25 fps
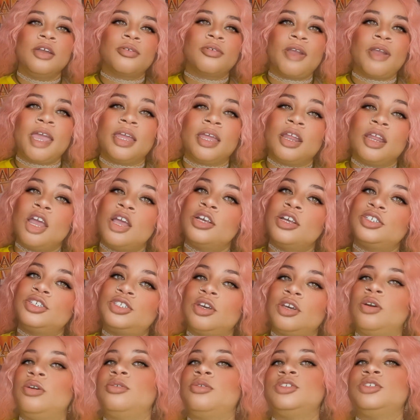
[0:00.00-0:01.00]
Great.
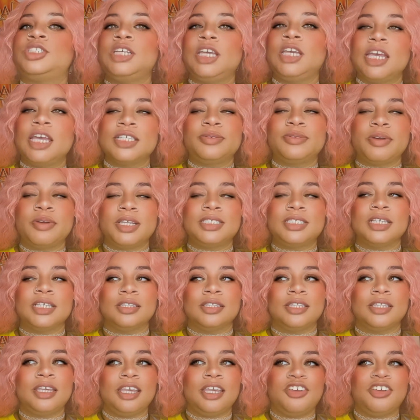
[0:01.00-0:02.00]
So she gets ready to
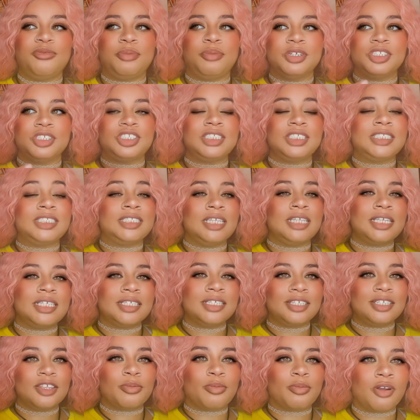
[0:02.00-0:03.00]
leave, but she sneaks
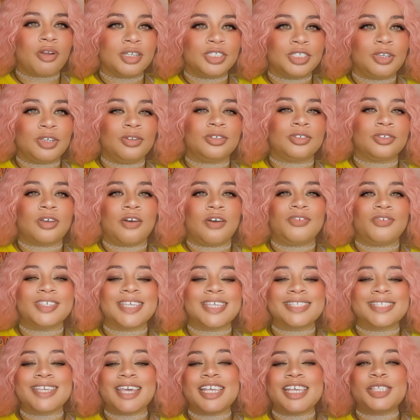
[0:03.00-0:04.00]
into the prosecutor's office
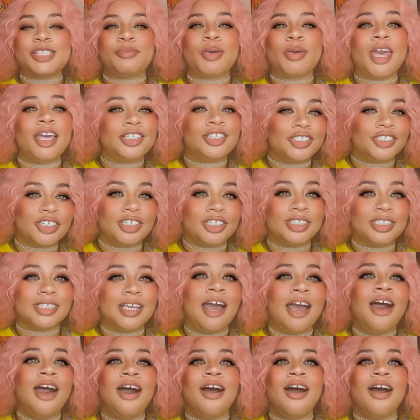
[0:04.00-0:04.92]
and takes pictures